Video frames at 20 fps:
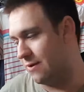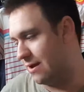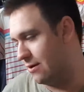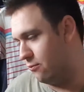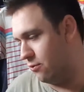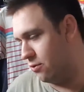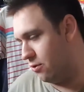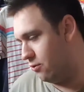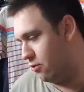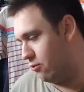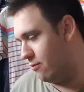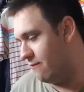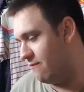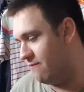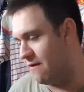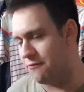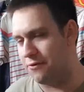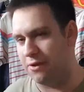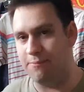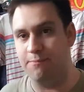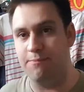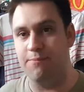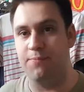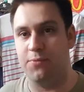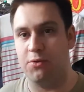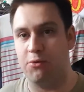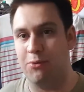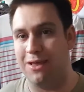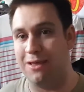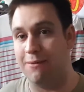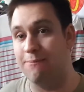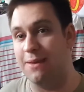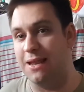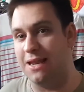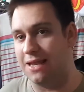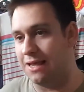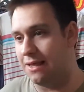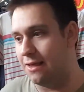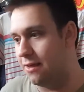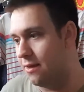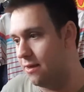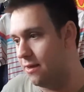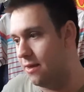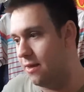and also do a very quick mini